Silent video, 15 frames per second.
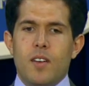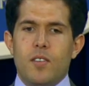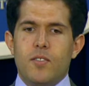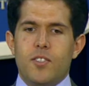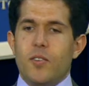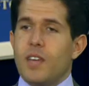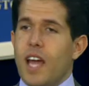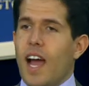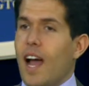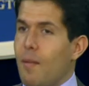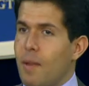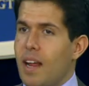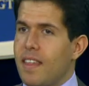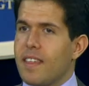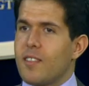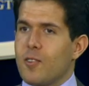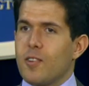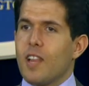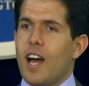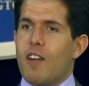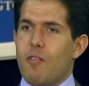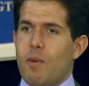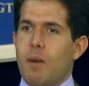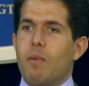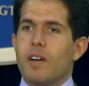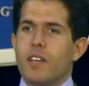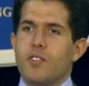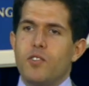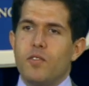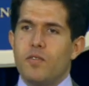So, yeah, I mean, I think there are a lot of
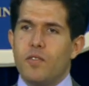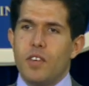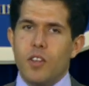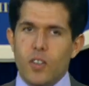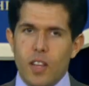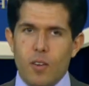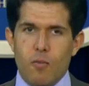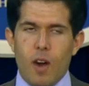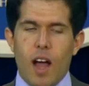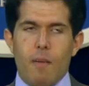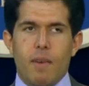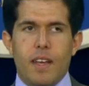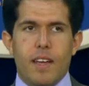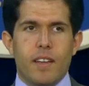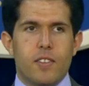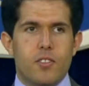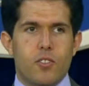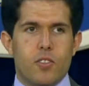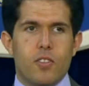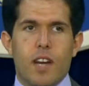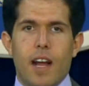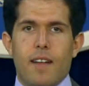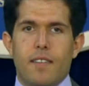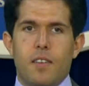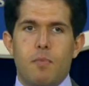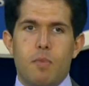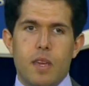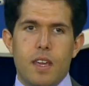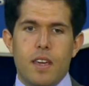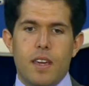Republicans who feel that Romney has turned out to
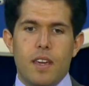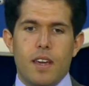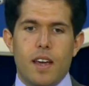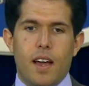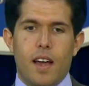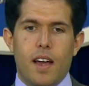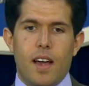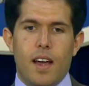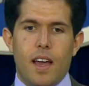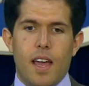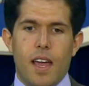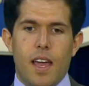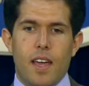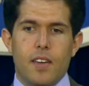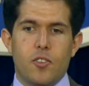be a